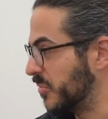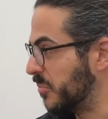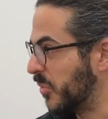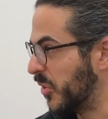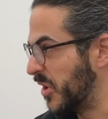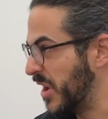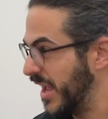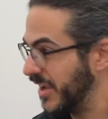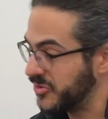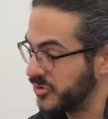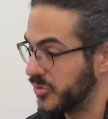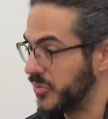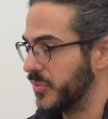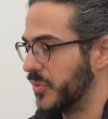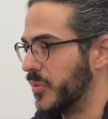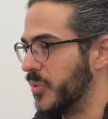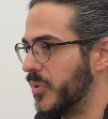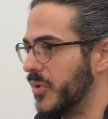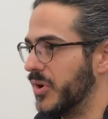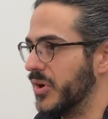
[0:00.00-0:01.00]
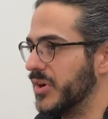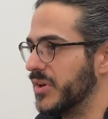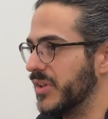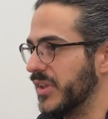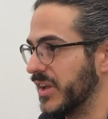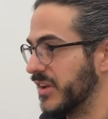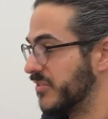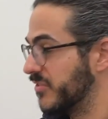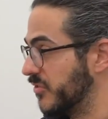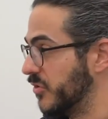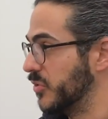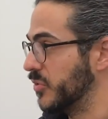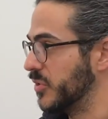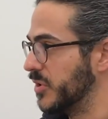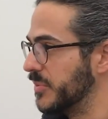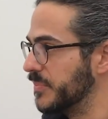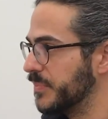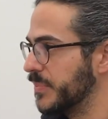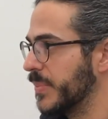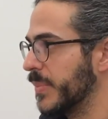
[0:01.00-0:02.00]
more natural reward like
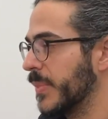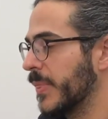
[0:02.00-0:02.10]
food.